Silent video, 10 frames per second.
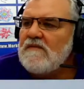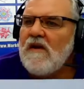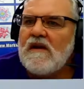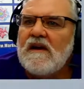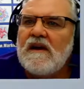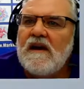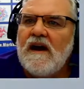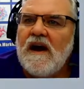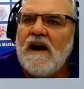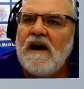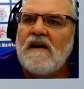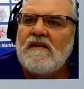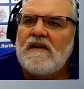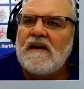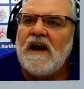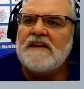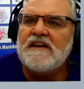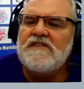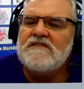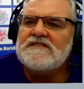Mark, uh,
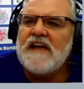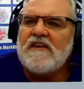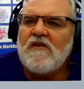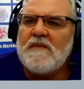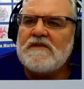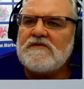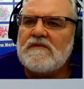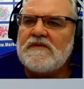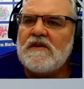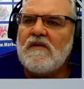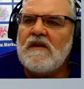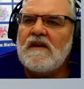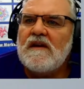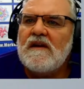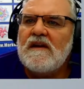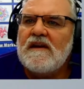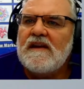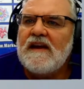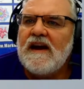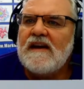another Sacramento viewer.
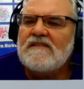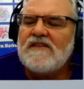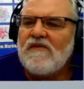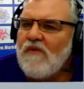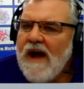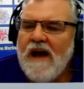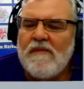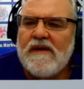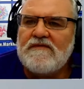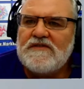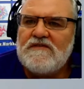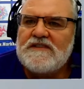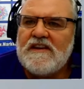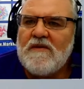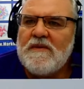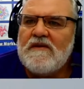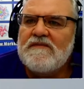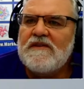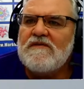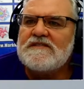Uh, wow, we have two Sacramento
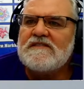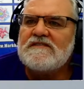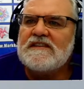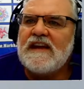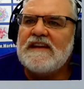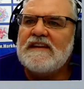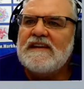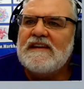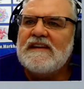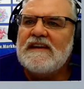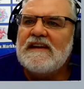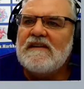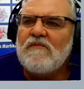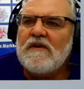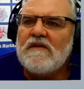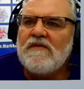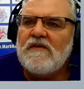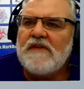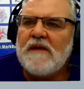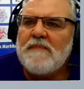viewers here tonight. Uh,
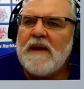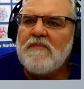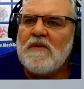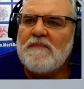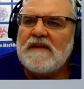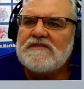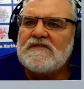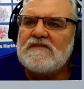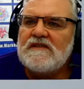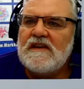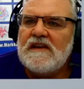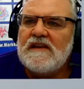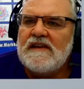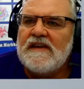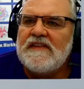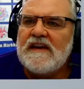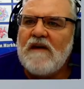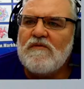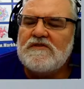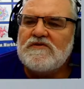wonderful. They had paper and pencil, and then I
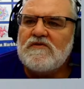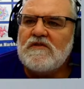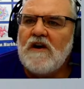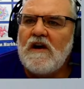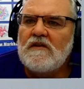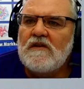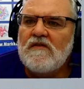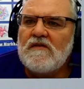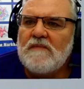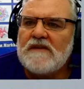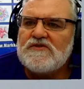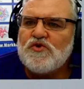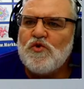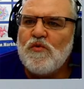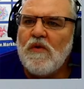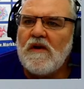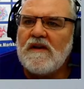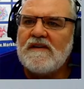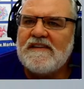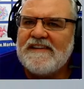would doodle all over my
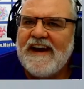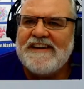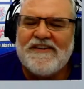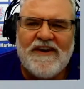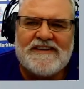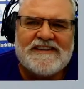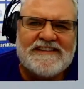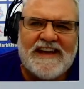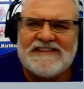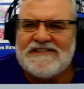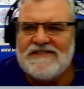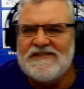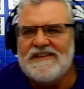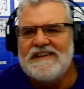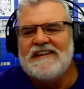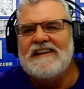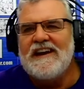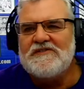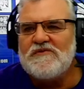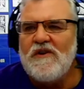schoolwork. I know I did that too.
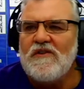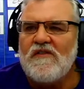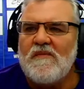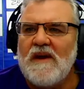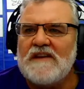I drew all over my